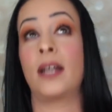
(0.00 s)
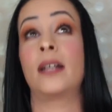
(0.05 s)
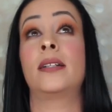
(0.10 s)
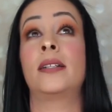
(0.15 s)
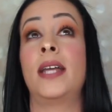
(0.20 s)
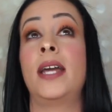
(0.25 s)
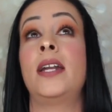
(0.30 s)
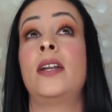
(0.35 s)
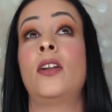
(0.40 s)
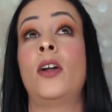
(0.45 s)

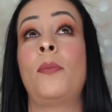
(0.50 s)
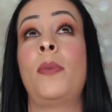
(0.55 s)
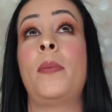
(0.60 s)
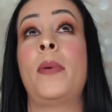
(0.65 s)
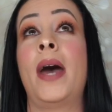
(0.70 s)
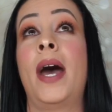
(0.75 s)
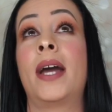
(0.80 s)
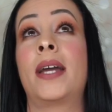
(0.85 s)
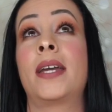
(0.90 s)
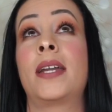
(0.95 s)
landed on my
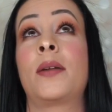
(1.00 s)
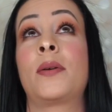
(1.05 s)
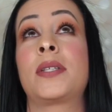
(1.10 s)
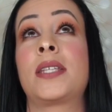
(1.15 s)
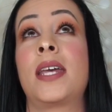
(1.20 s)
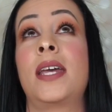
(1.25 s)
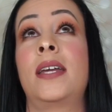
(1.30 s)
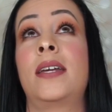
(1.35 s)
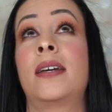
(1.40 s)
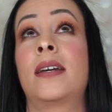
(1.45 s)
back, and I was
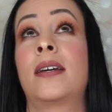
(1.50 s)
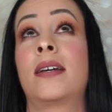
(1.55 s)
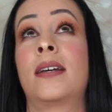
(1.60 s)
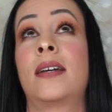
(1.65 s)
like,